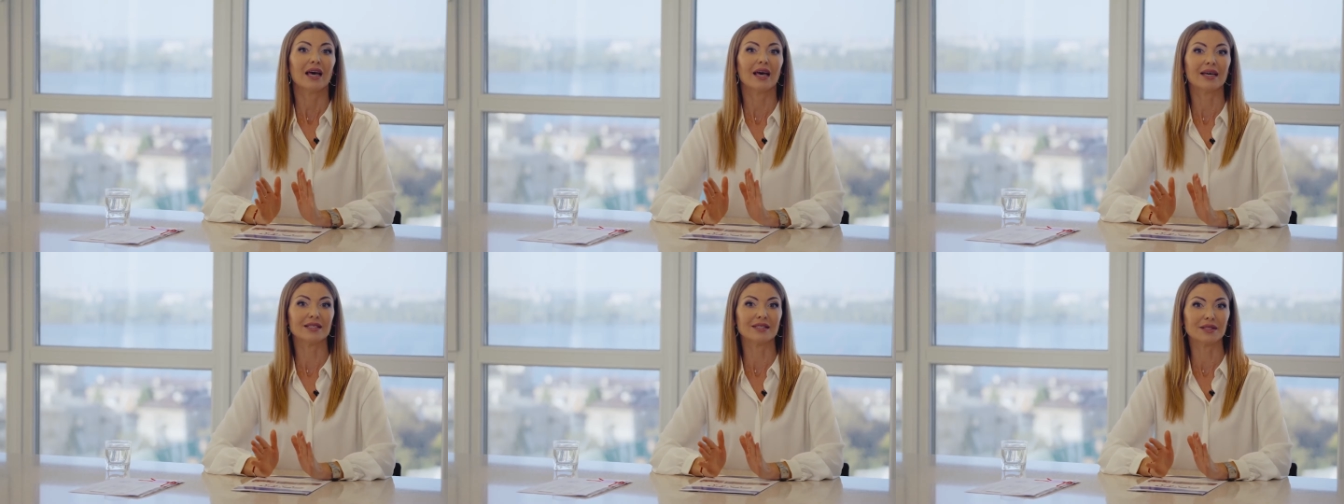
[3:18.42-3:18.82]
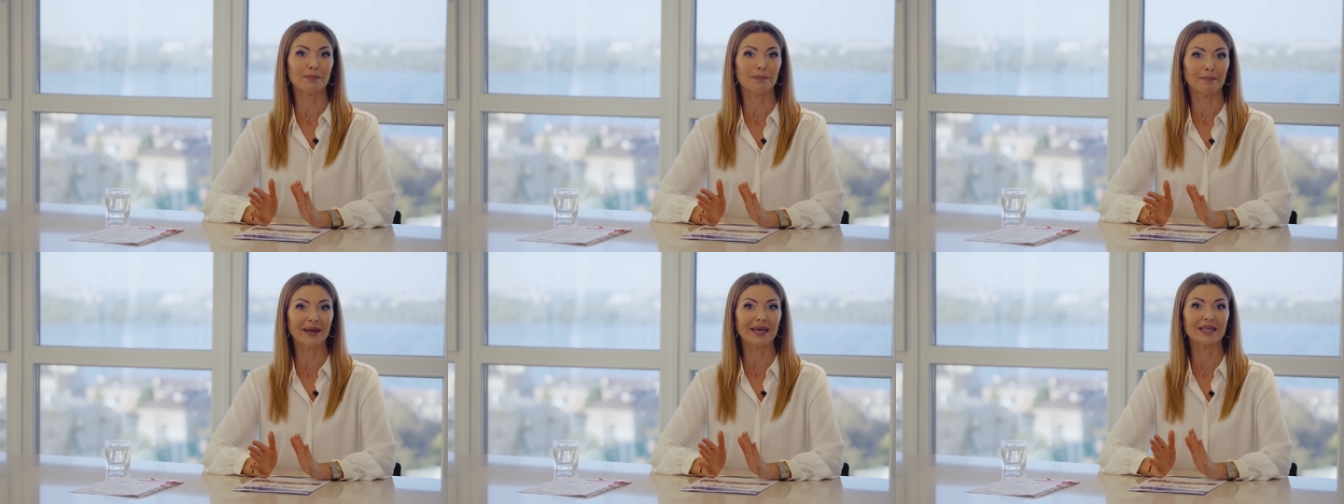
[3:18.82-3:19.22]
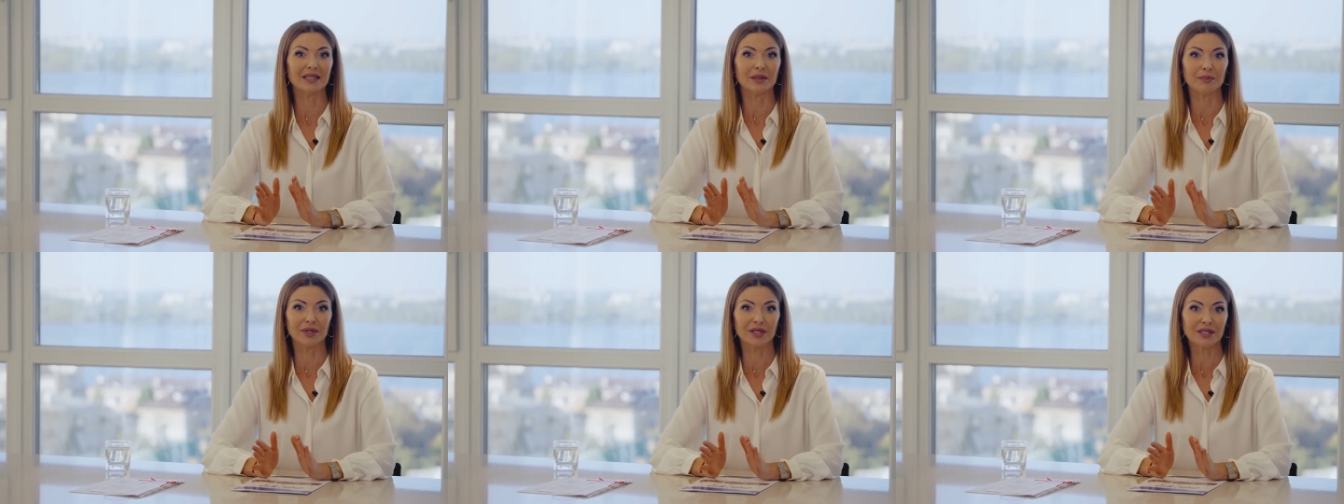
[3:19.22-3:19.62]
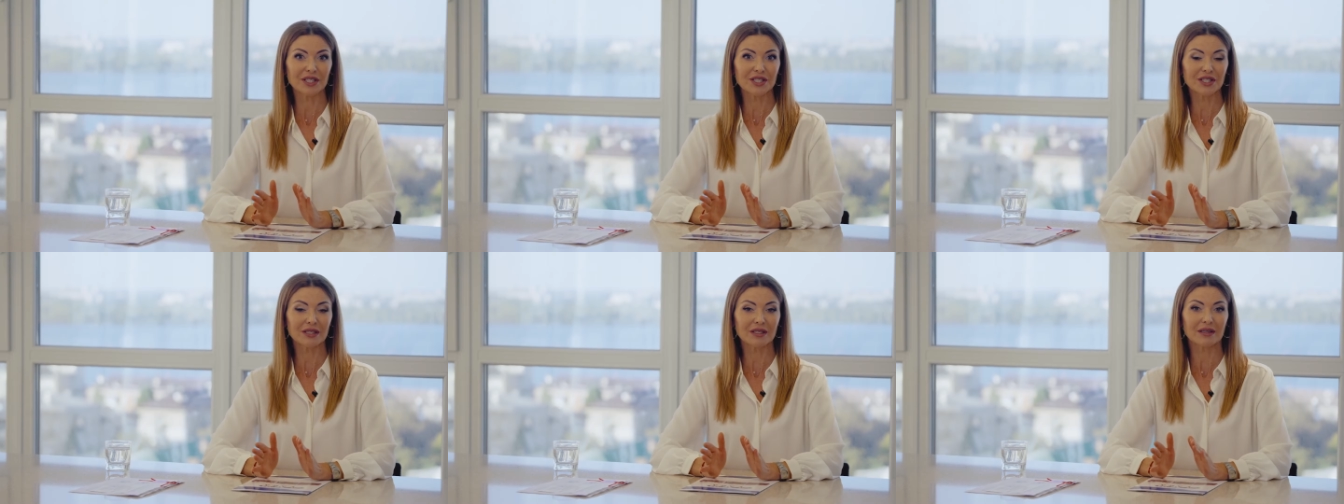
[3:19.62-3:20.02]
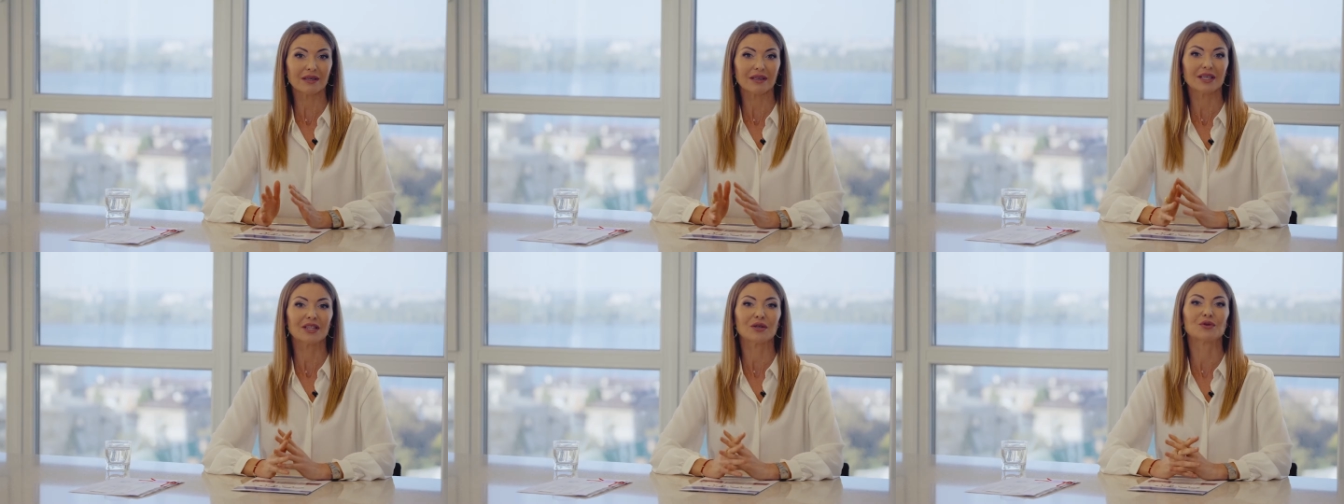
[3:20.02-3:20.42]
and ability
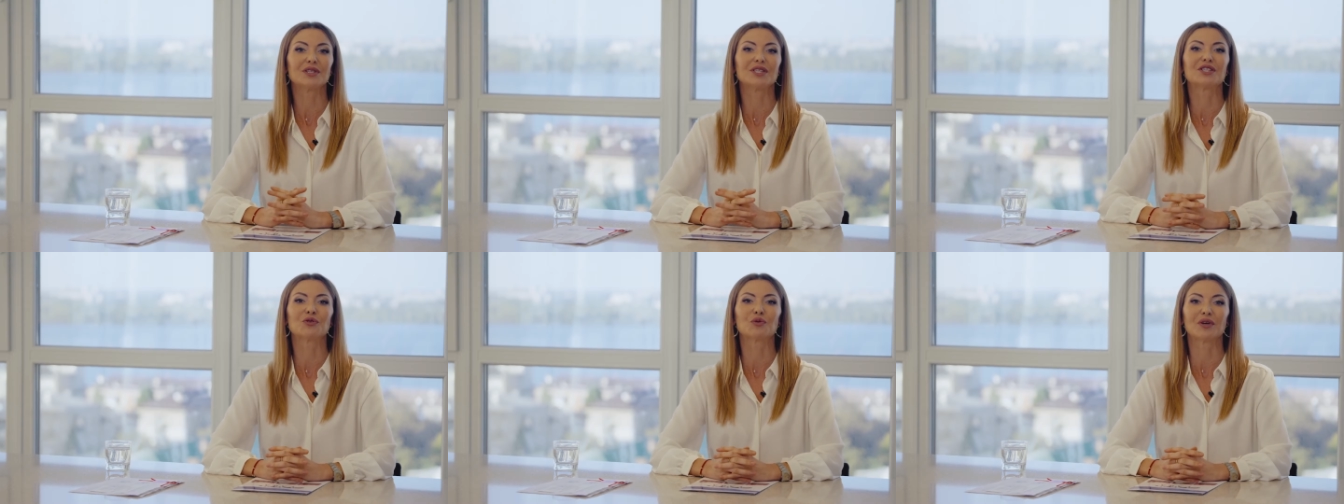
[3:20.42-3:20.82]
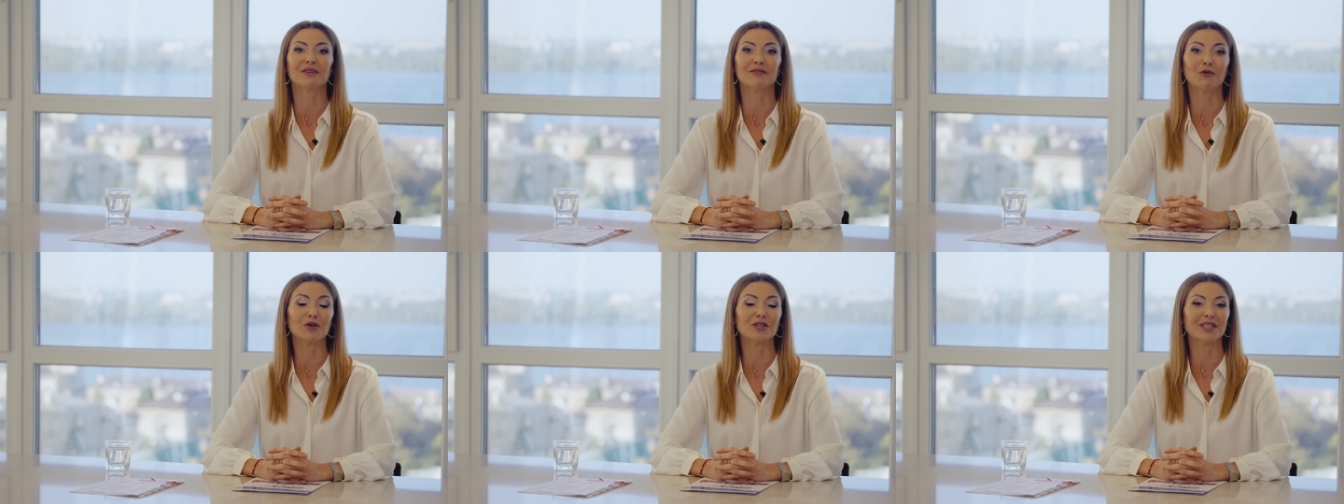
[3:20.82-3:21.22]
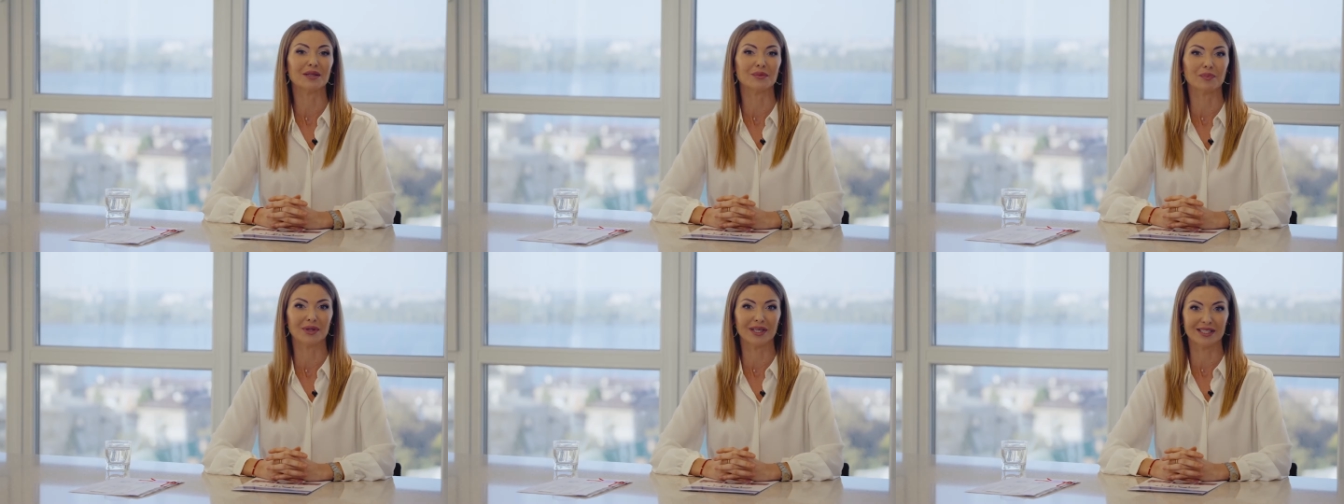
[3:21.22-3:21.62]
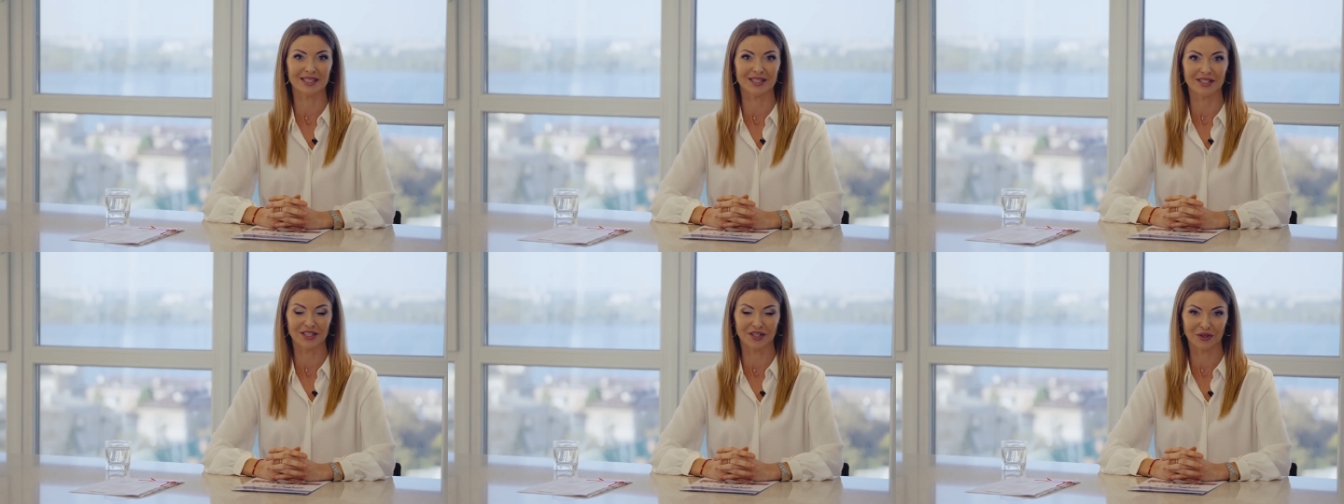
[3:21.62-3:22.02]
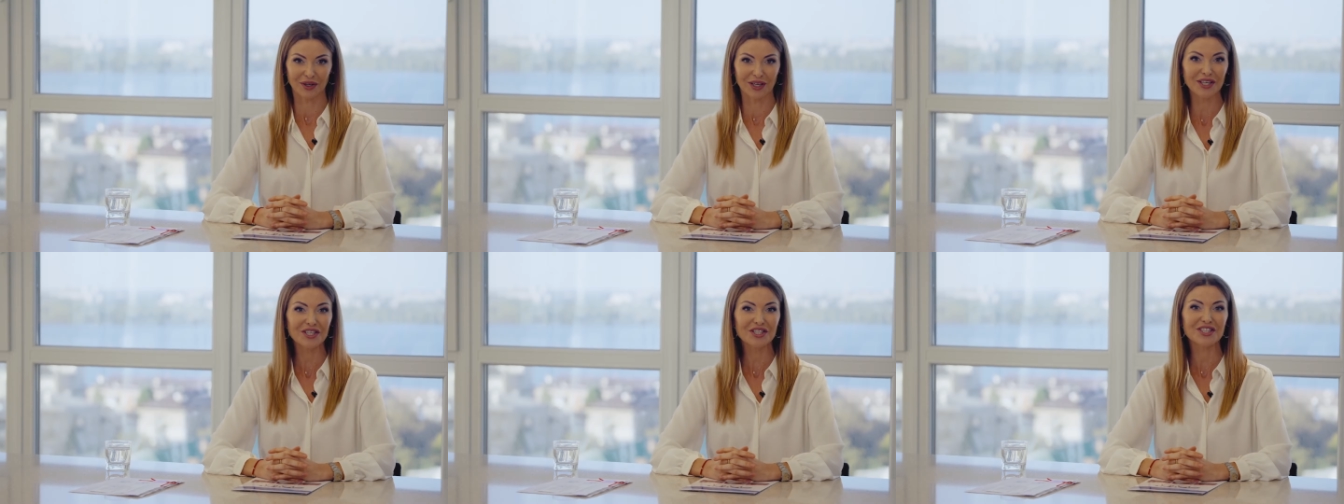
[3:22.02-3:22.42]
in order to avoid unpleasant
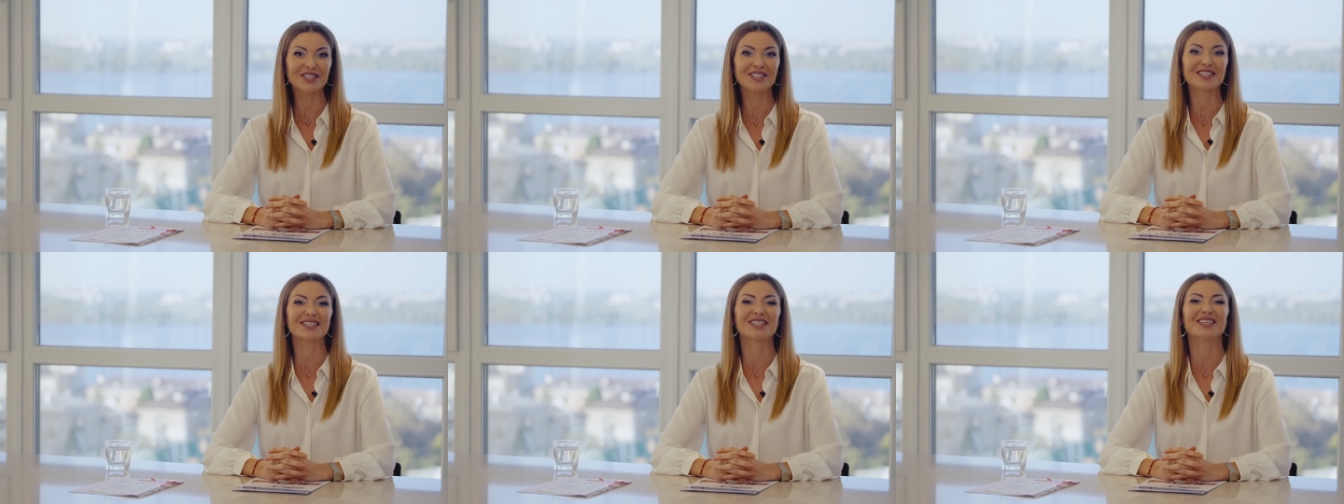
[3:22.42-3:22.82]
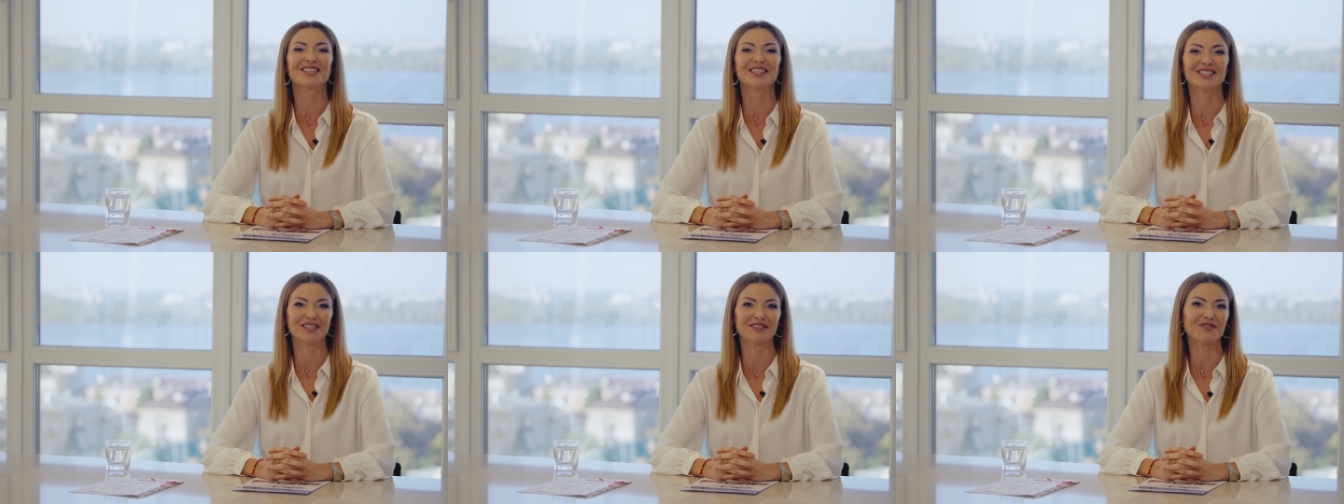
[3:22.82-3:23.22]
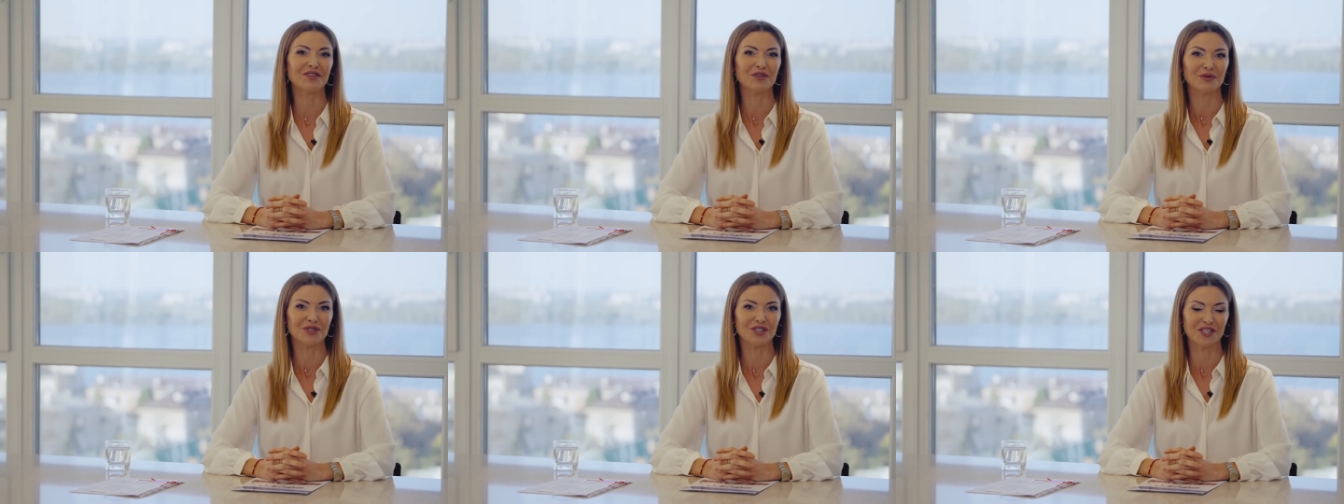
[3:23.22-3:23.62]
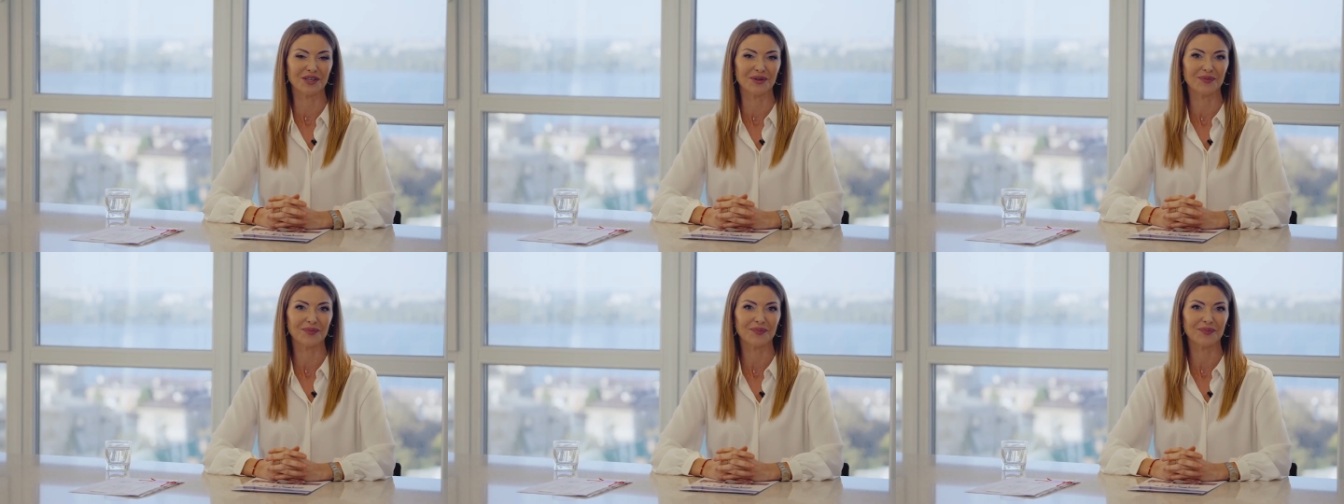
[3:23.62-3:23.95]
situations in the future.